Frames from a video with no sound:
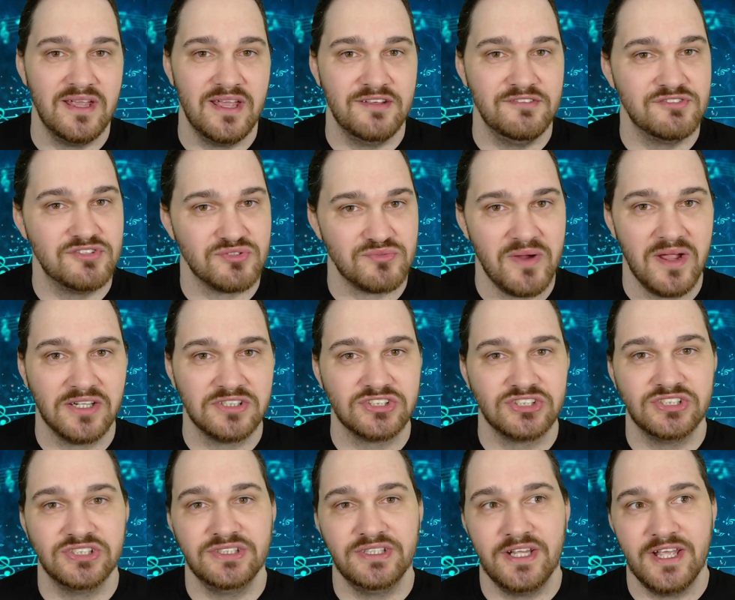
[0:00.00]
and
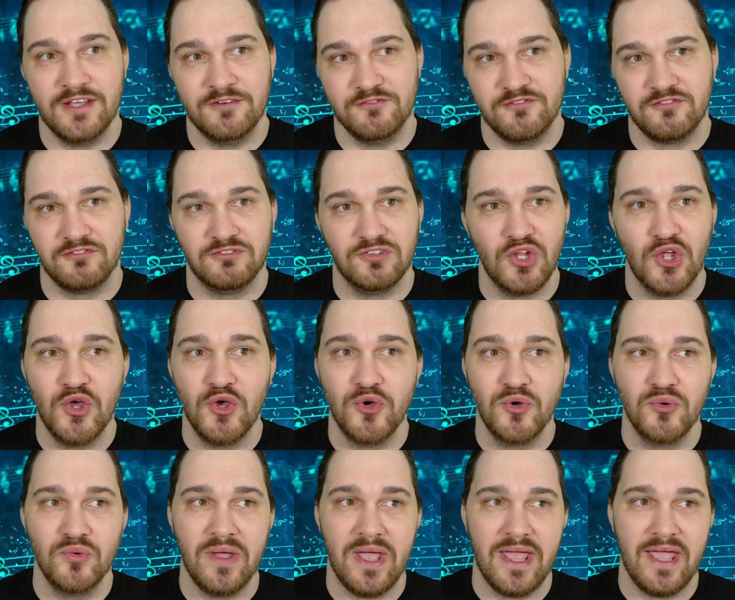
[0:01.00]
direction and flow